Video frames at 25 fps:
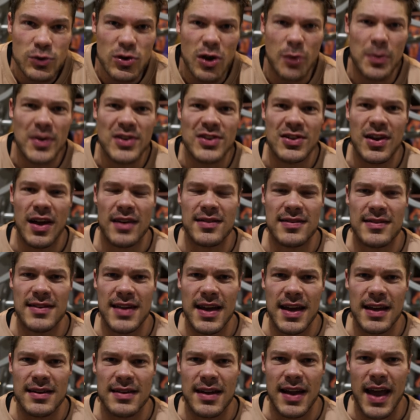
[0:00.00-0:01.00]
So we just
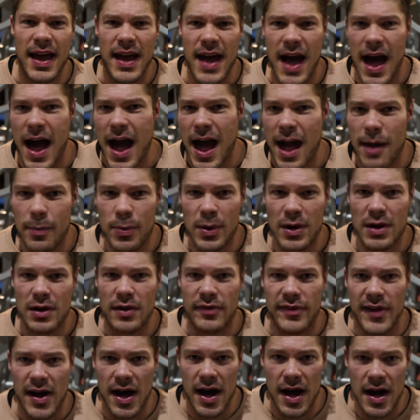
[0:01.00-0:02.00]
did like a hybrid
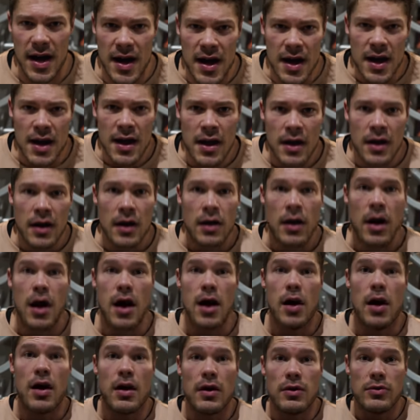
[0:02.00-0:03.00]
of
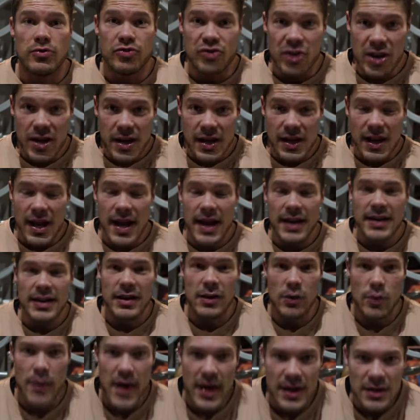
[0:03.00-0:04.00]
a decline and
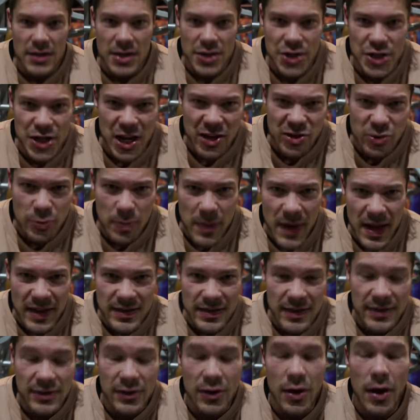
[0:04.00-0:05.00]
a regular chest
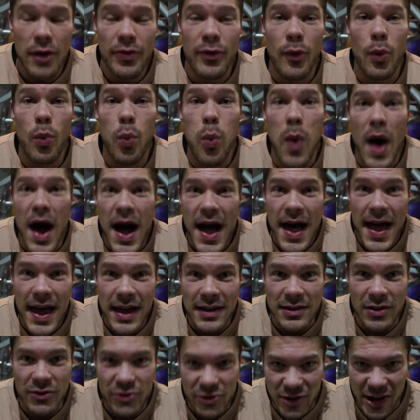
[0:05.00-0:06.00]
press. It's called the
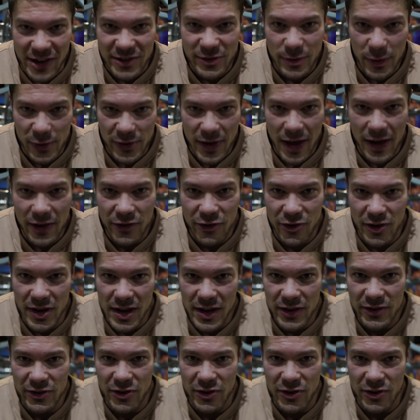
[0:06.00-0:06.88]
wide chest press actually.